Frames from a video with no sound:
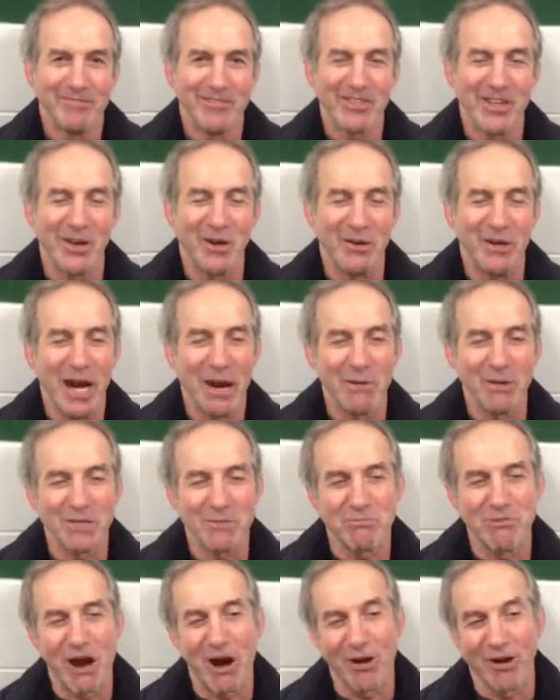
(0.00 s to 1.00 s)
So I was
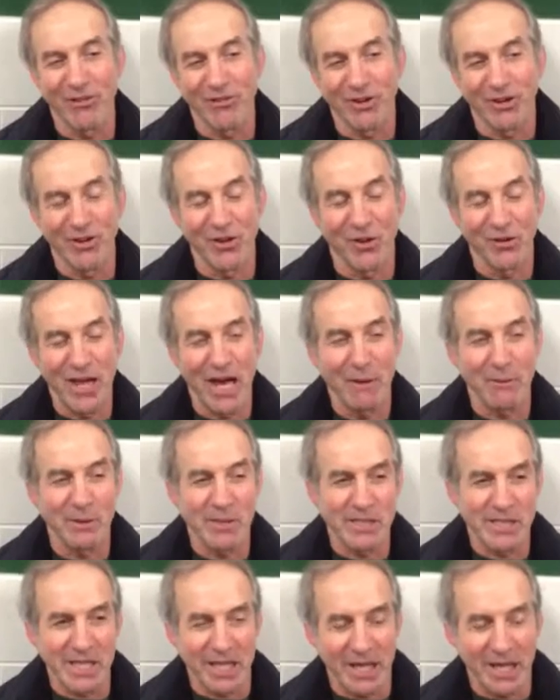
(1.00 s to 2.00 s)
proud of her, though. That
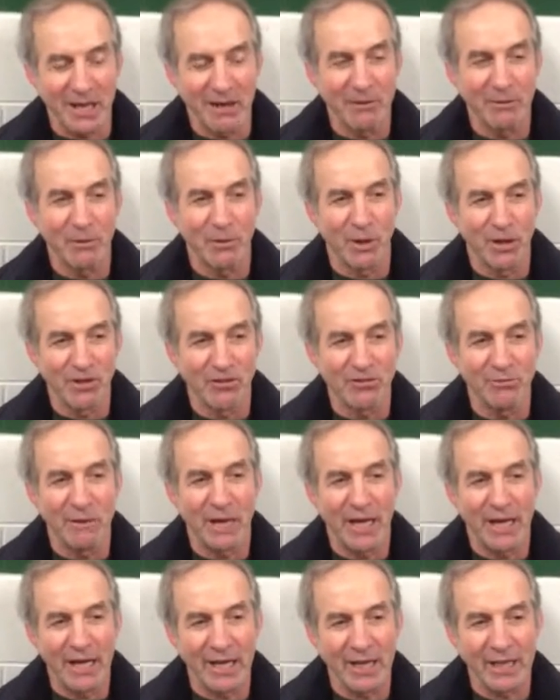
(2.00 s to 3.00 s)
was one
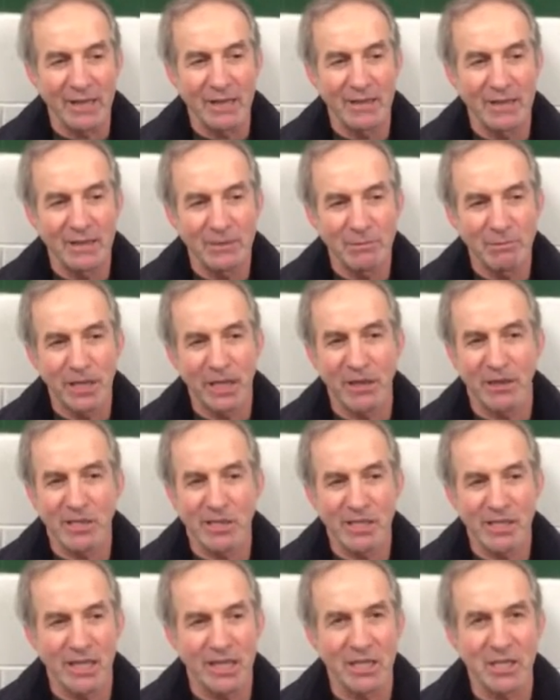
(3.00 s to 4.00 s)
of my
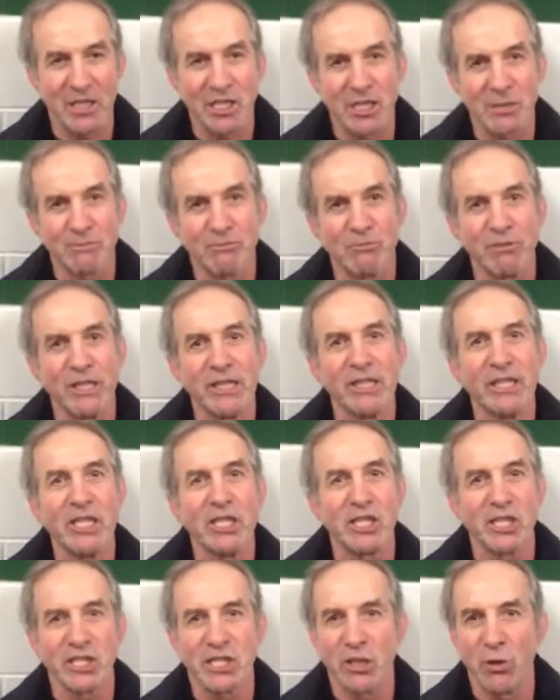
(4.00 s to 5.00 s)
players that has just
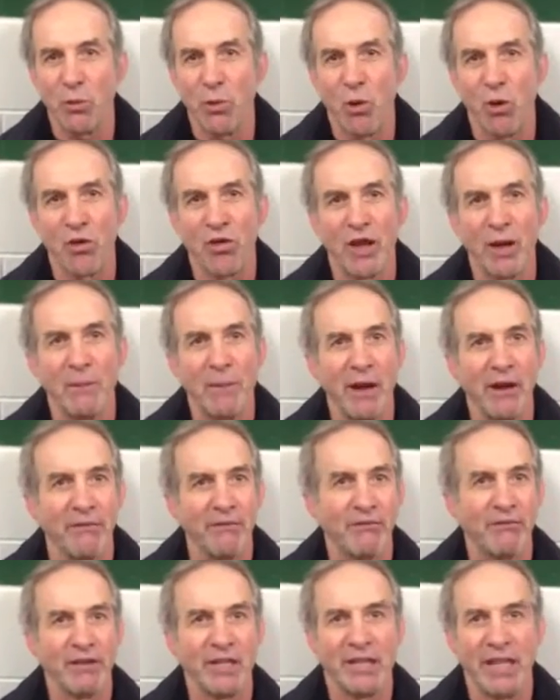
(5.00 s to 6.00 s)
religiously wore them
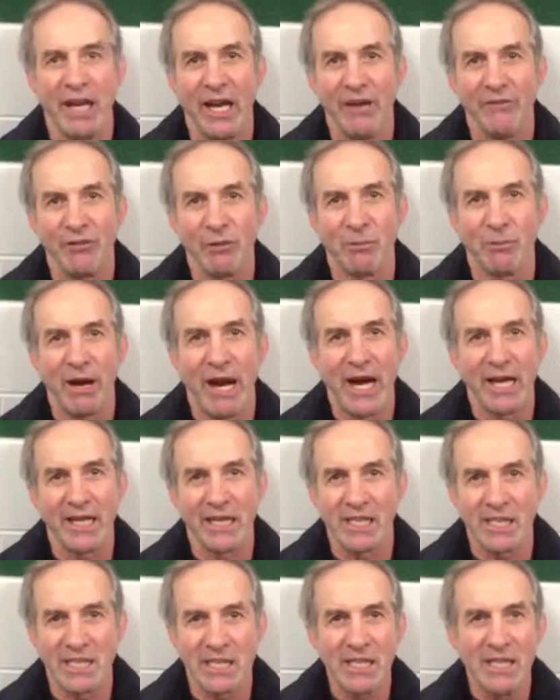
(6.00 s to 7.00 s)
every day for
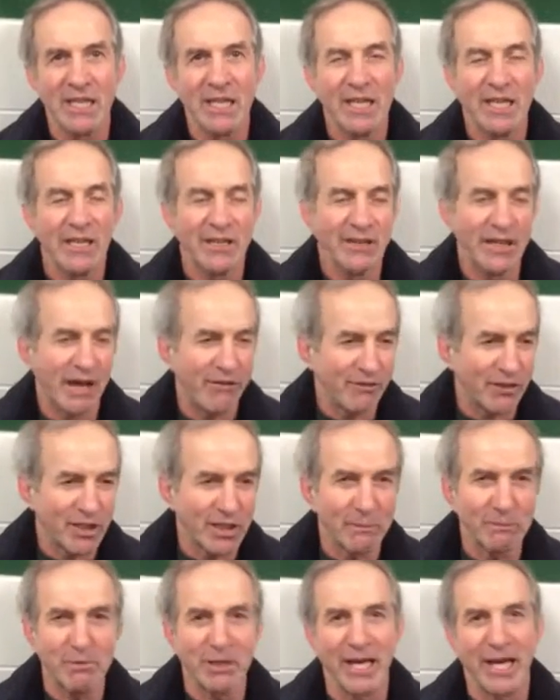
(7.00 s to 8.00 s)
practice. Never
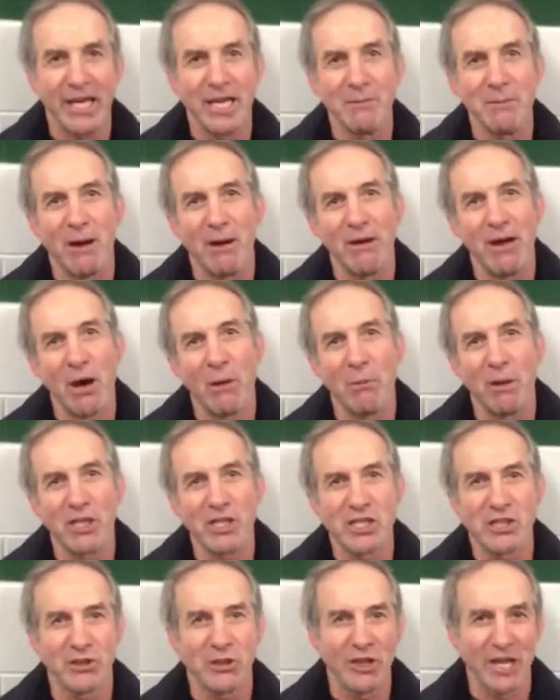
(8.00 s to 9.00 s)
complained about how
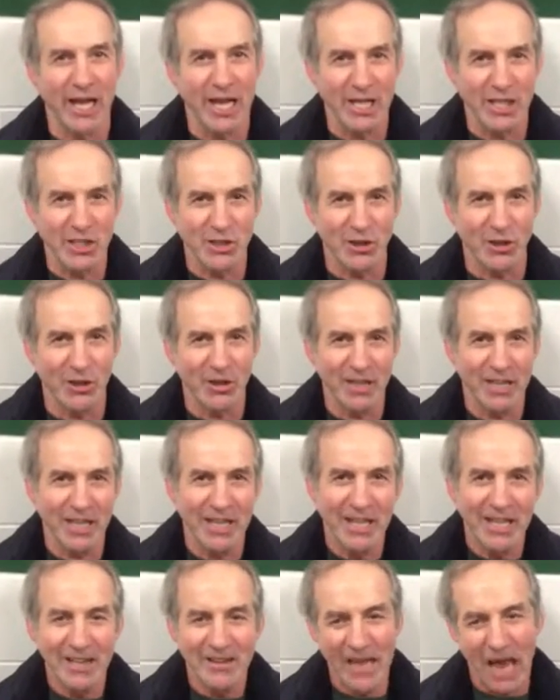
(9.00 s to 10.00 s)
much their legs
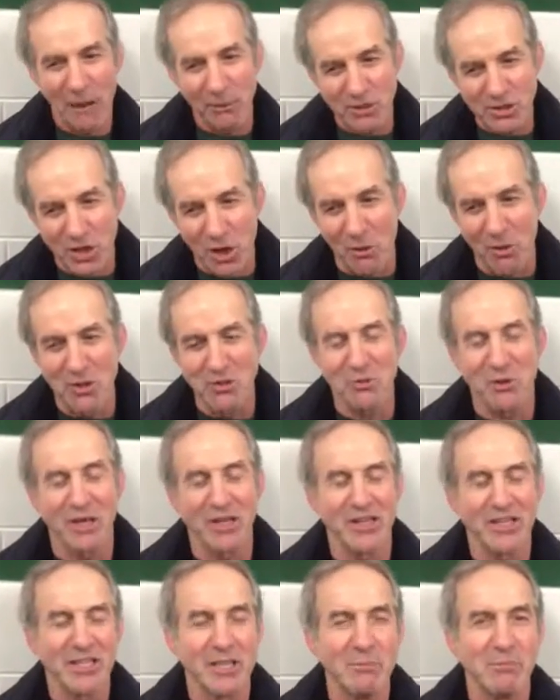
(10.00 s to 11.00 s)
hurt. That was always
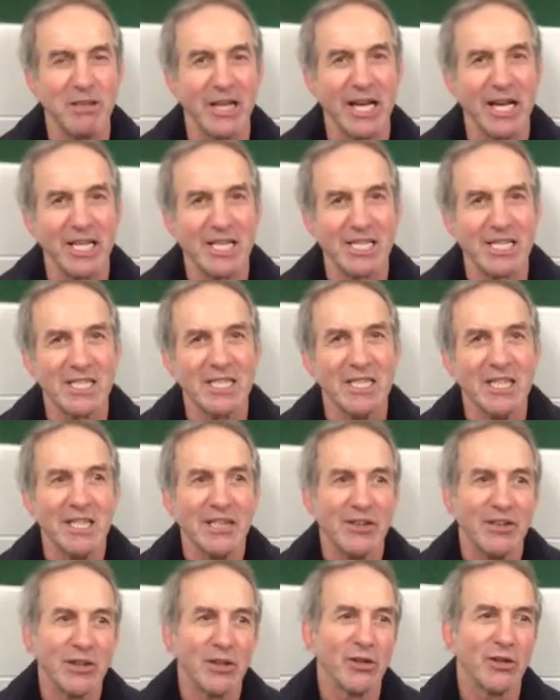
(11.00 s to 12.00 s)
one of the complaints.
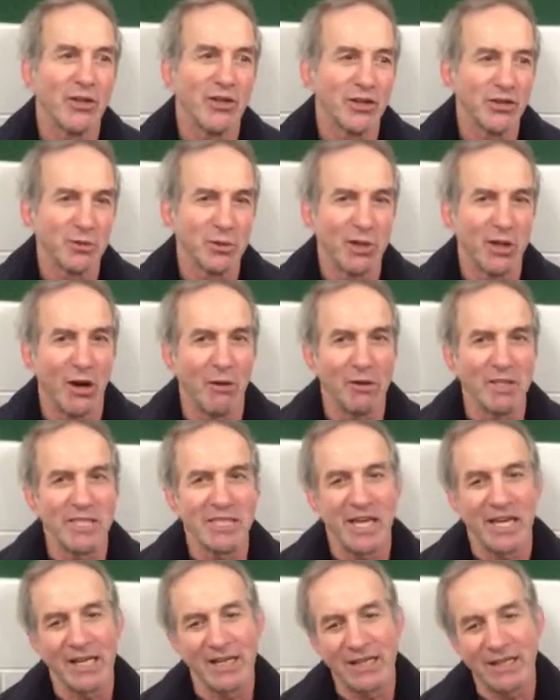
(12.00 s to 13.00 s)
The girls would always
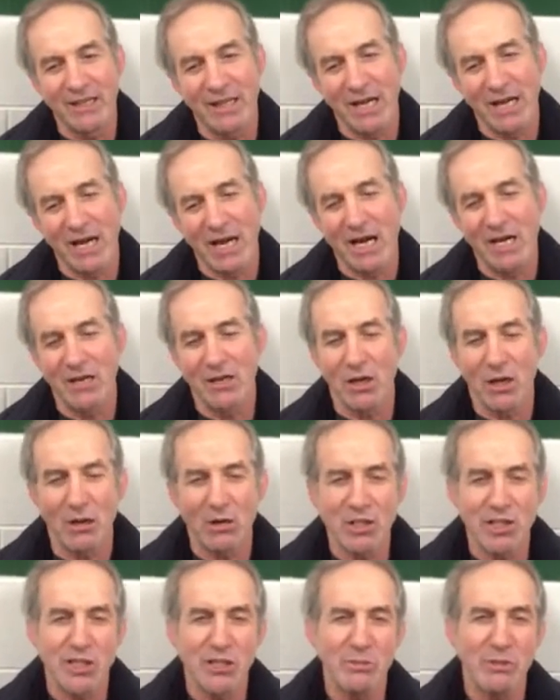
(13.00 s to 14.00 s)
say, "Oh,
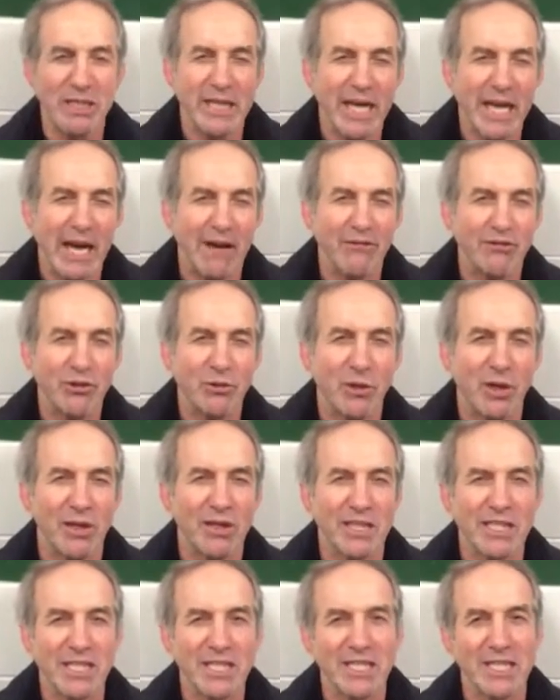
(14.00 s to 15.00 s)
Coach, do we have to wear
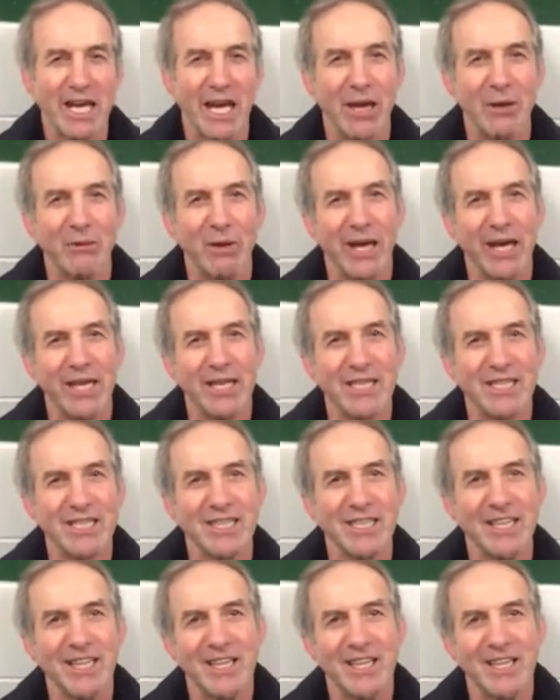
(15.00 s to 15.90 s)
the skate weights?